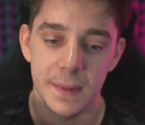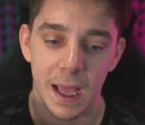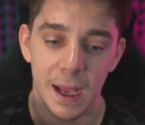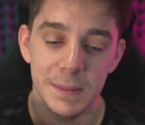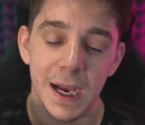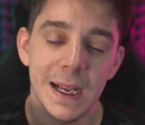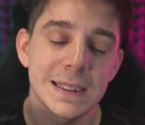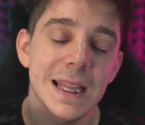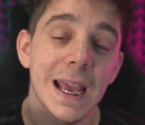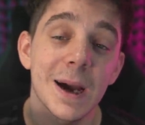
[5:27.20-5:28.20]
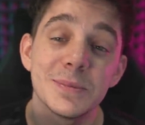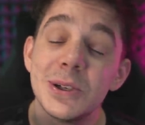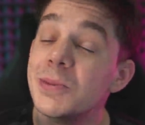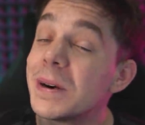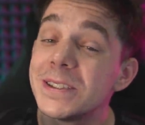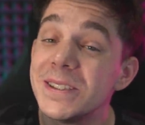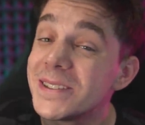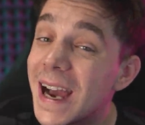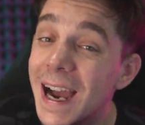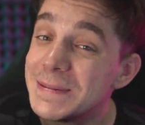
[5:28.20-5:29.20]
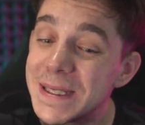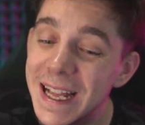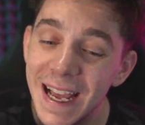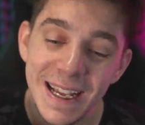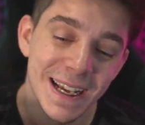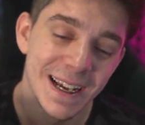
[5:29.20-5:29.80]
I'm not going to take up too much of your time today.